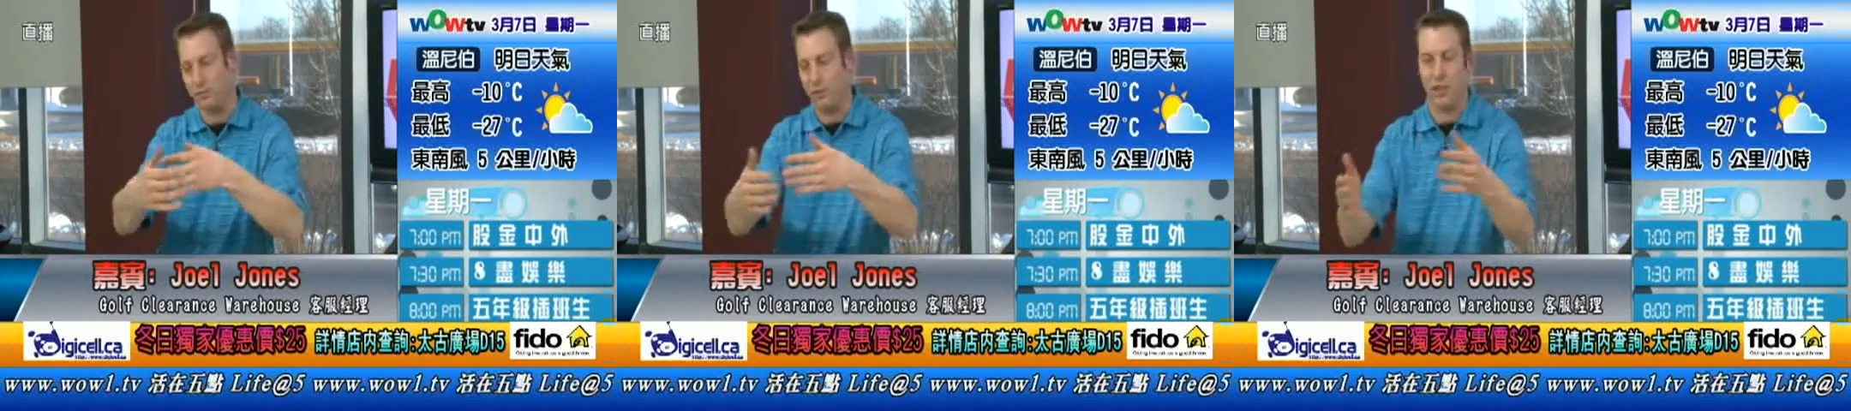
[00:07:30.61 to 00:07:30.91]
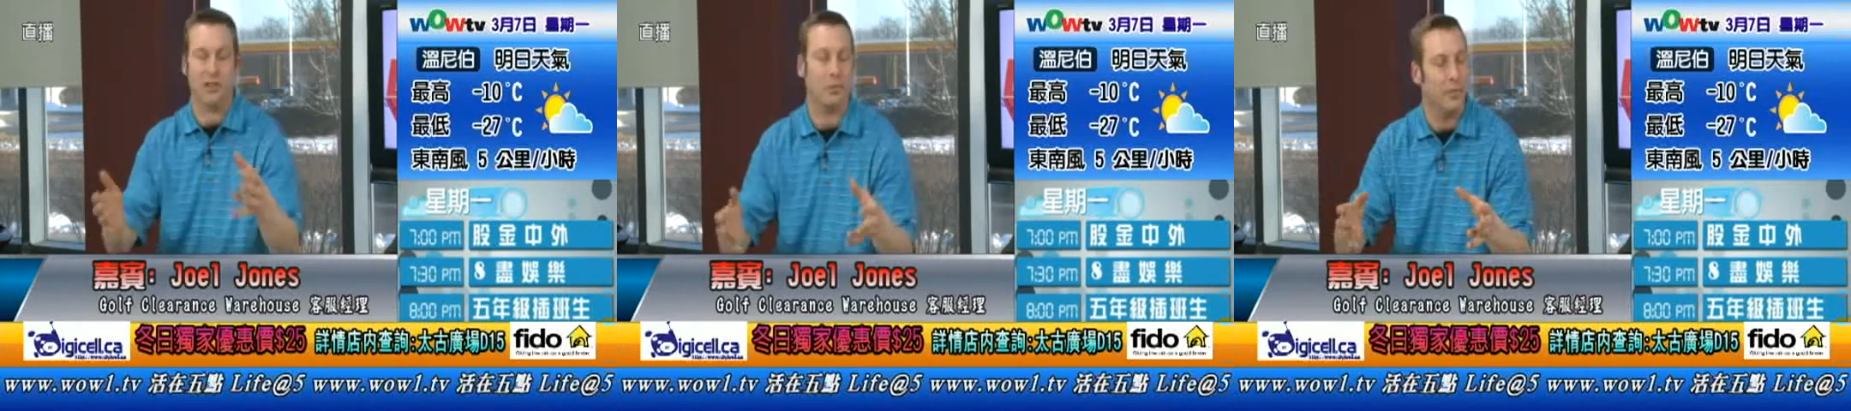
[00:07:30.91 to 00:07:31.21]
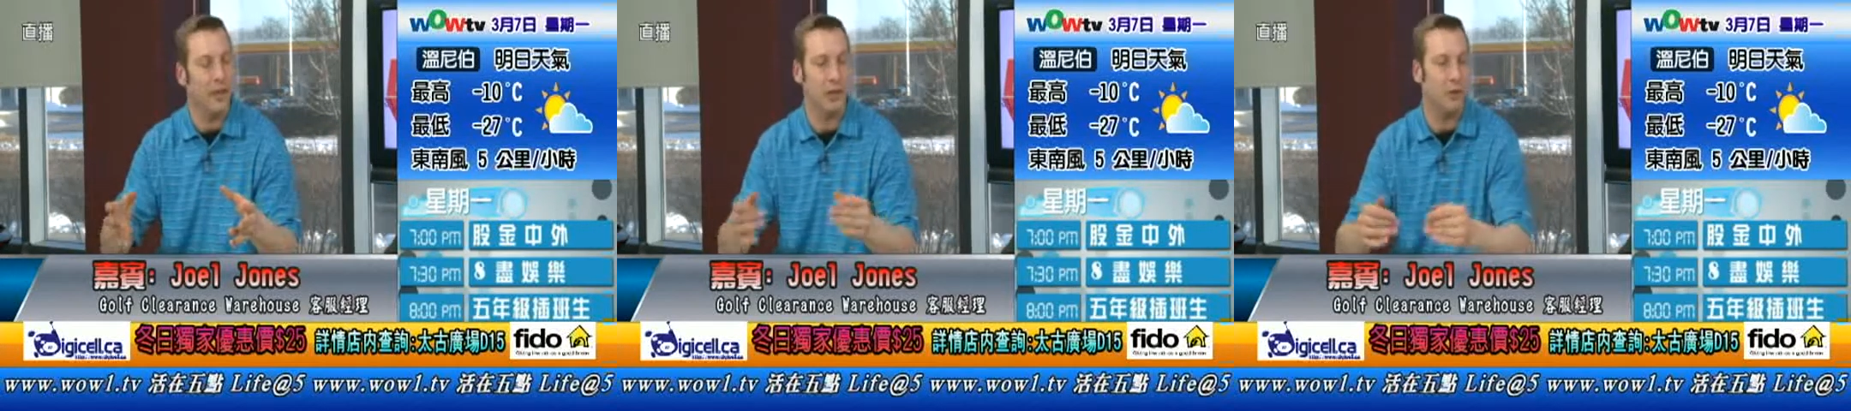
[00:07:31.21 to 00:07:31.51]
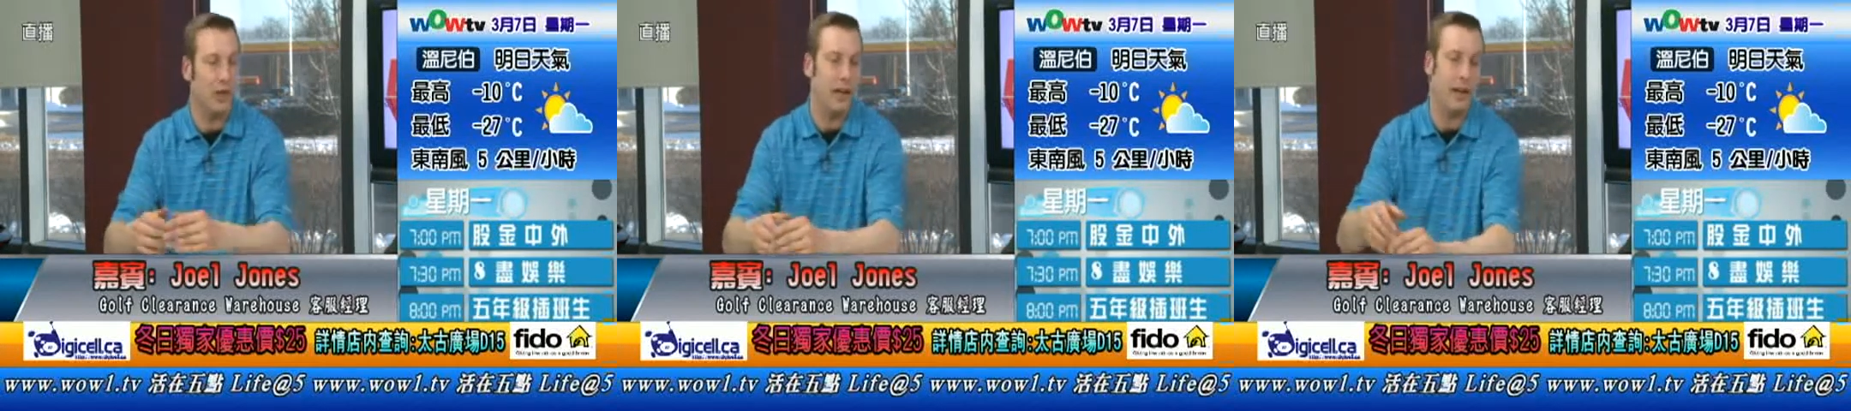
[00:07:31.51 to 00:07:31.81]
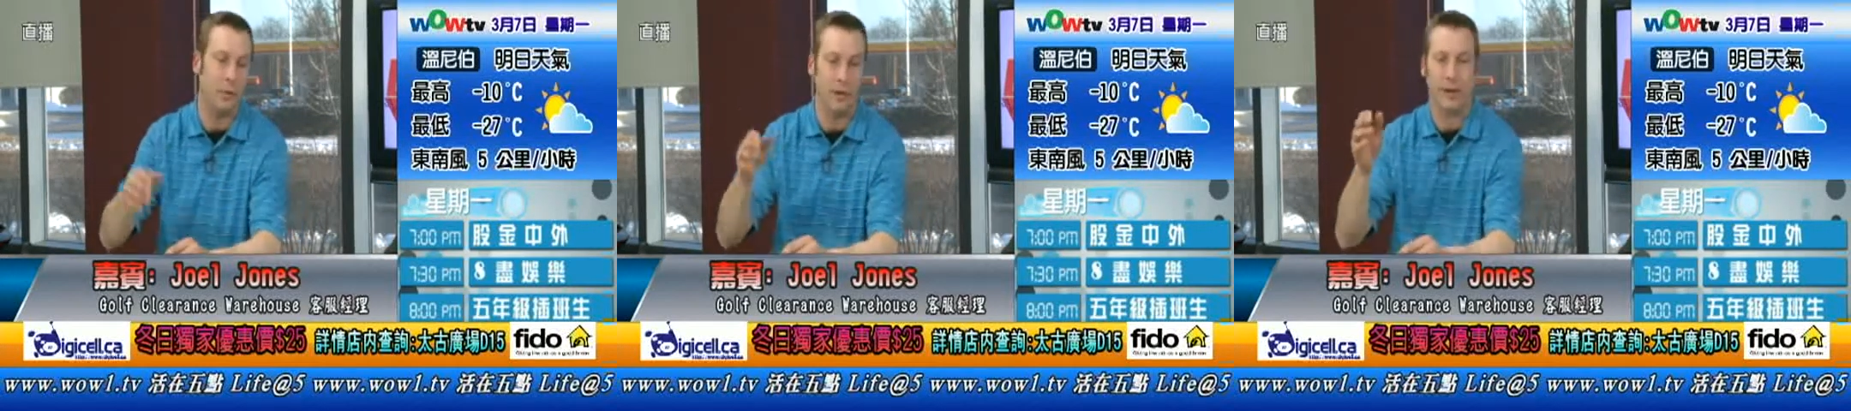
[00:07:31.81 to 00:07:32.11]
system that you
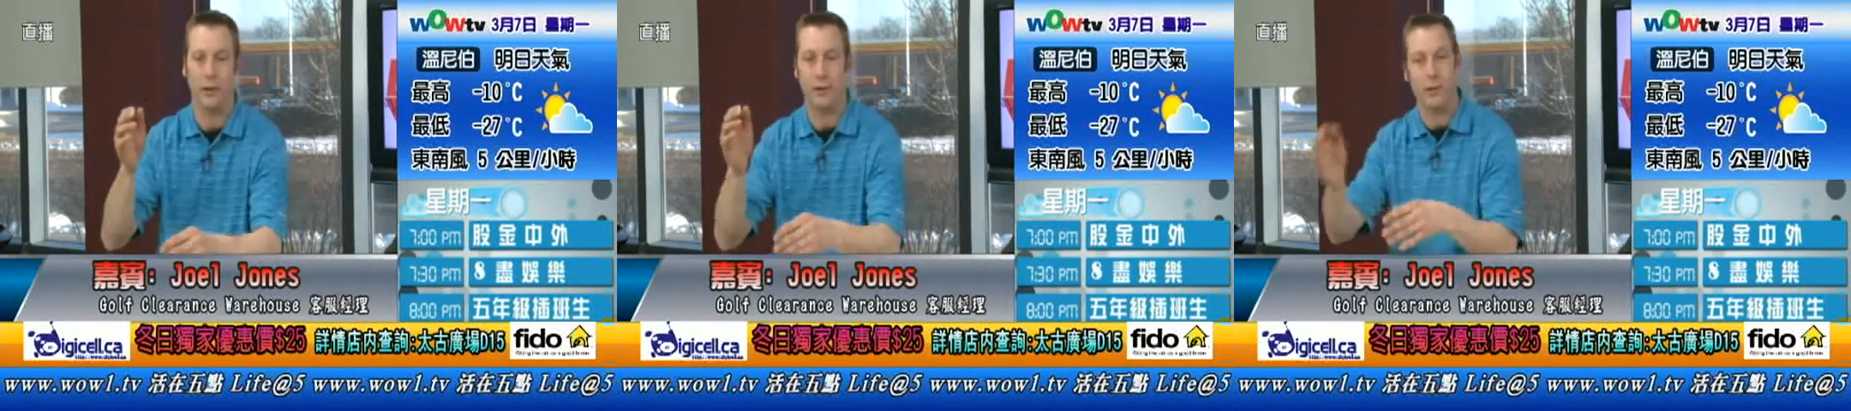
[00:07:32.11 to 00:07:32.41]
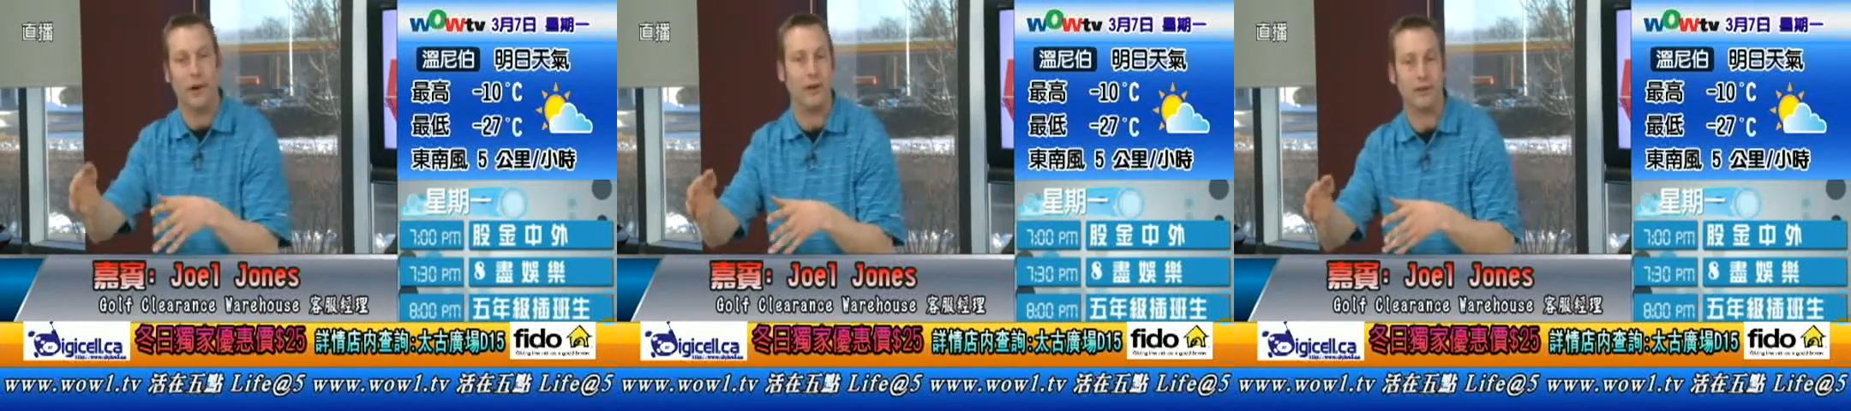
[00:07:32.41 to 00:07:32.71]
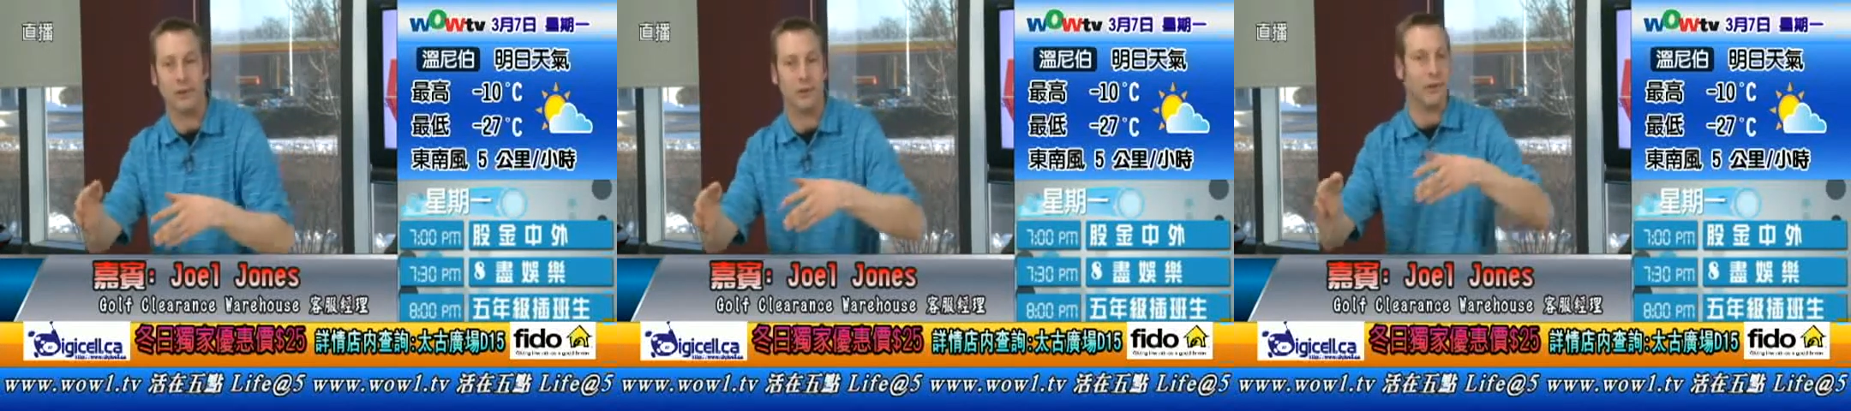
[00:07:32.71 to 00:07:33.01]
like where your 3-iron's close